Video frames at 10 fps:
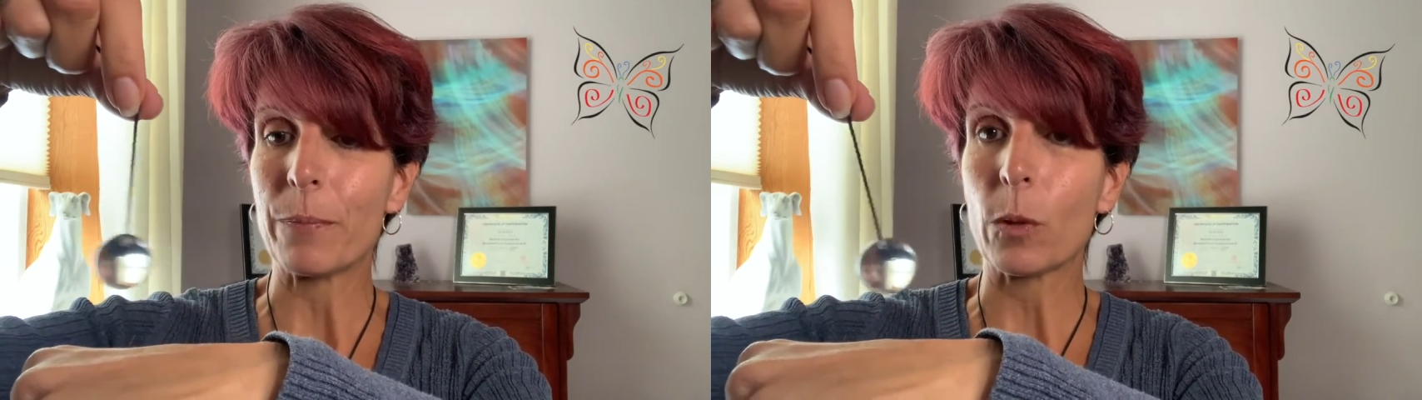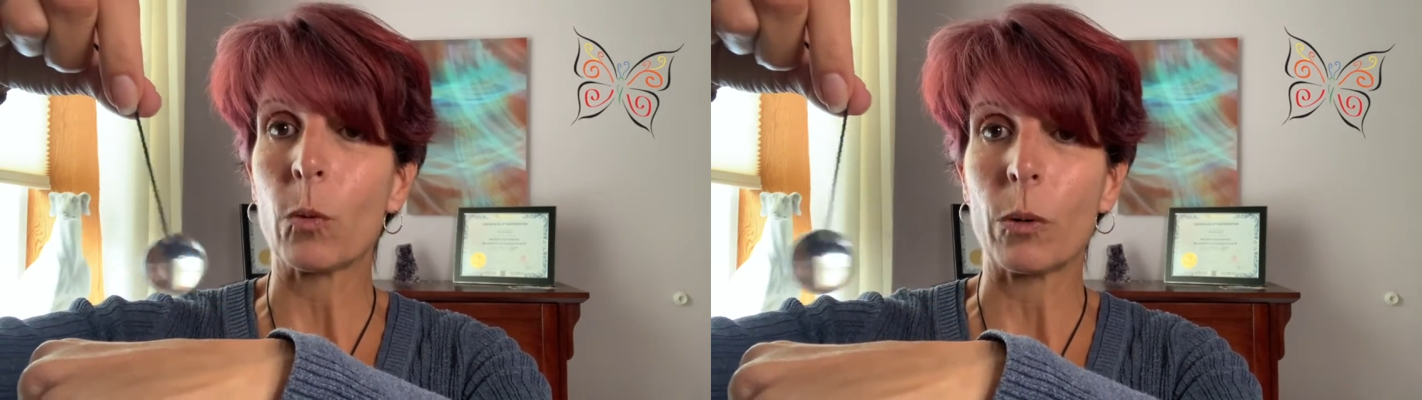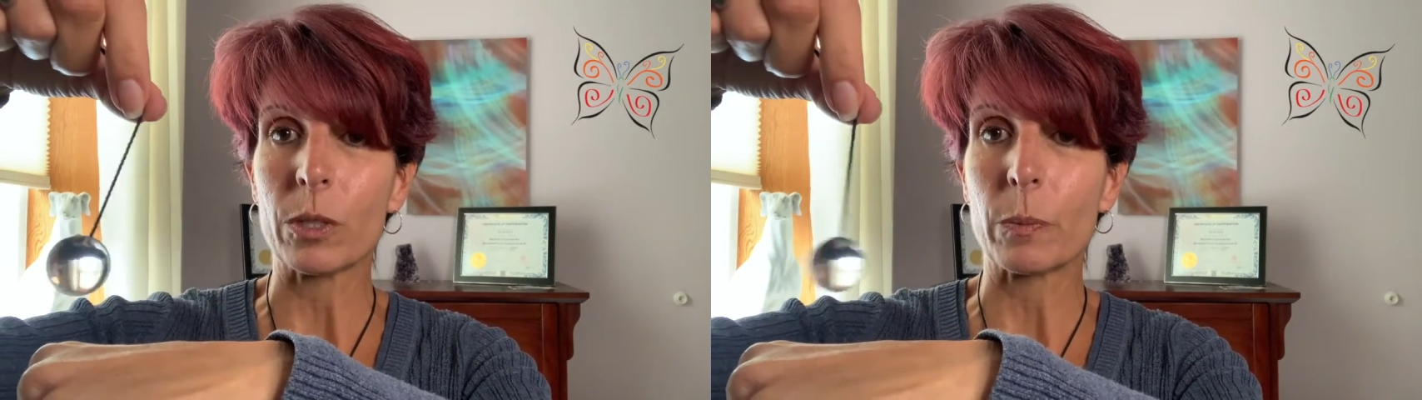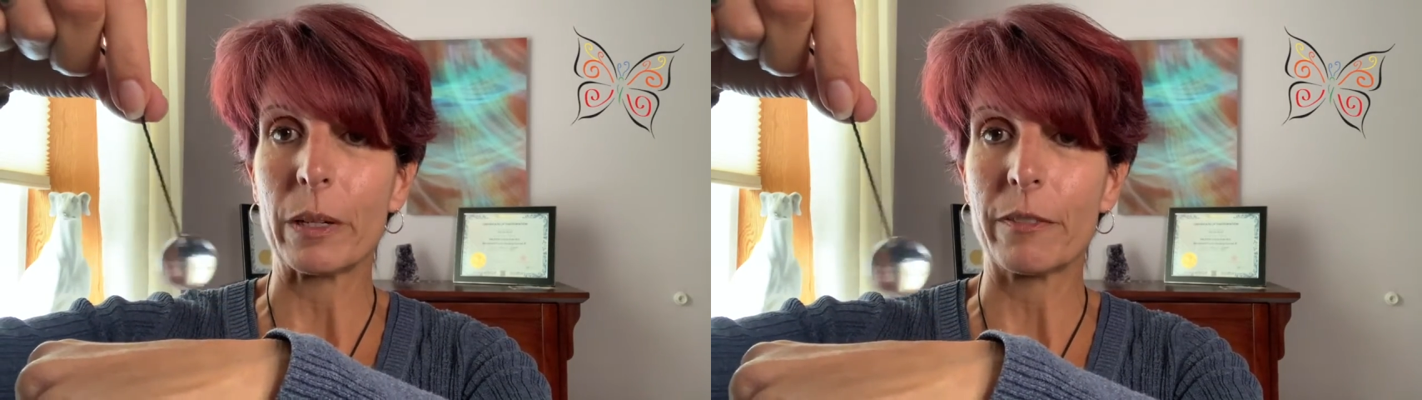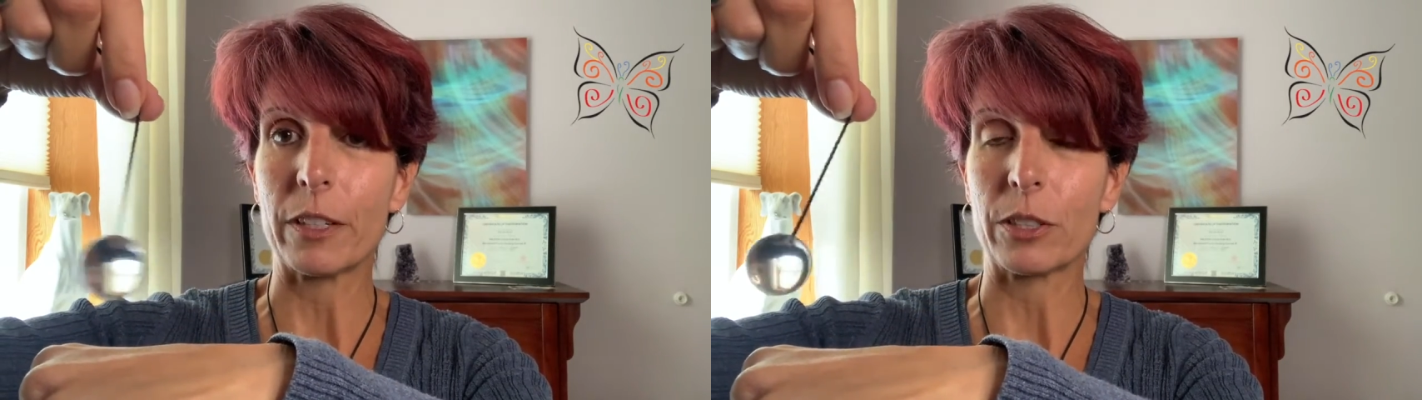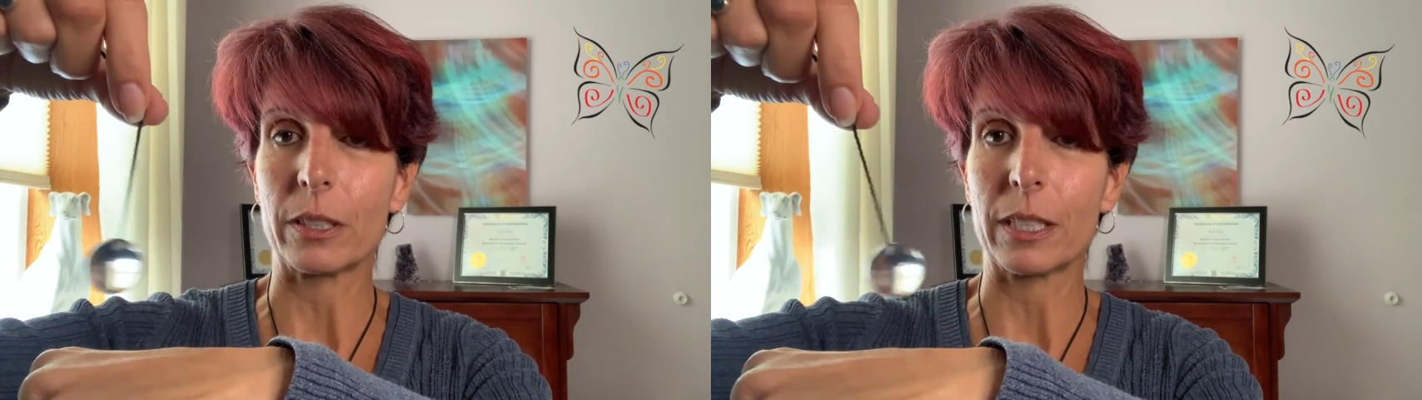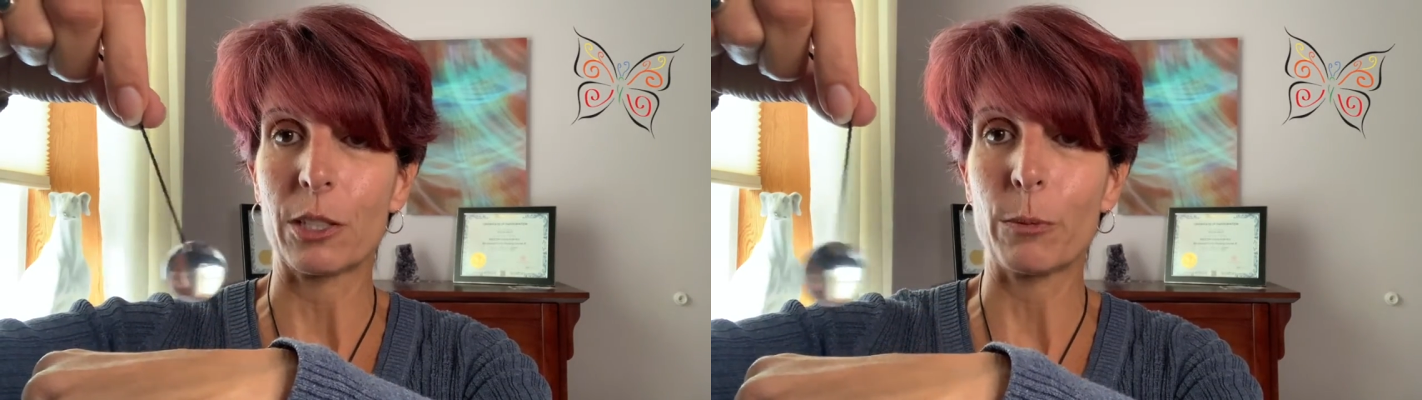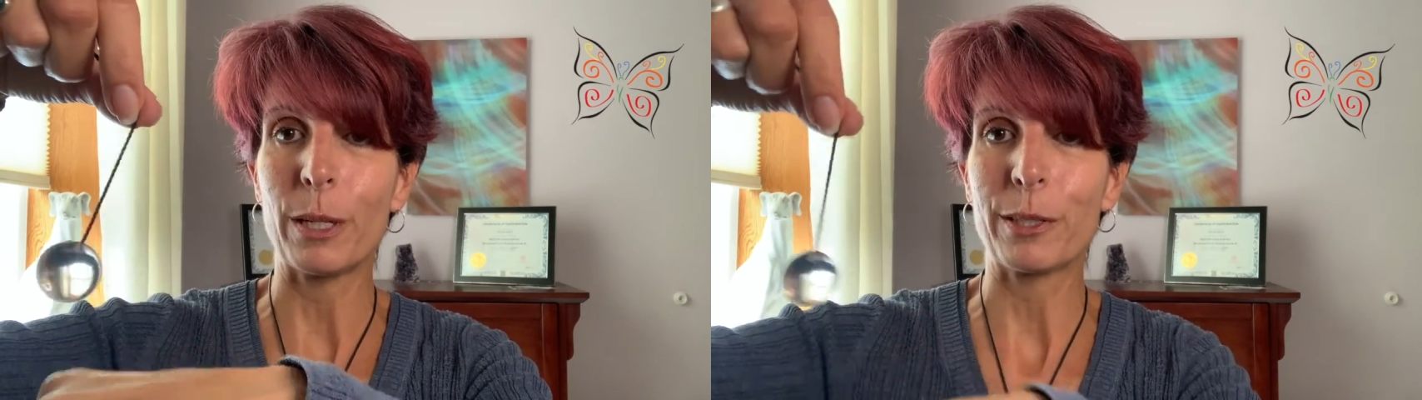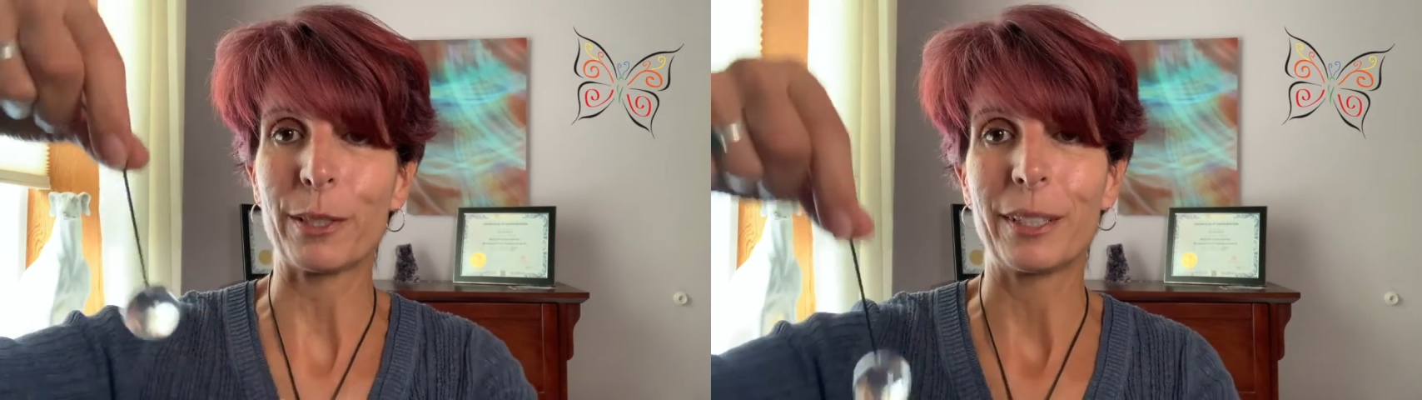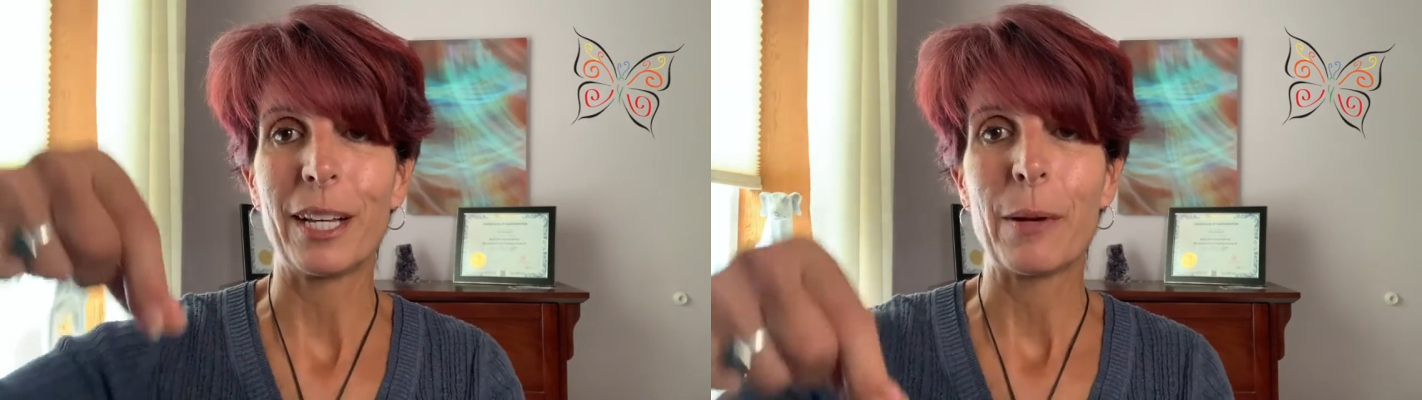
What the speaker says: what was beneficial and detrimental.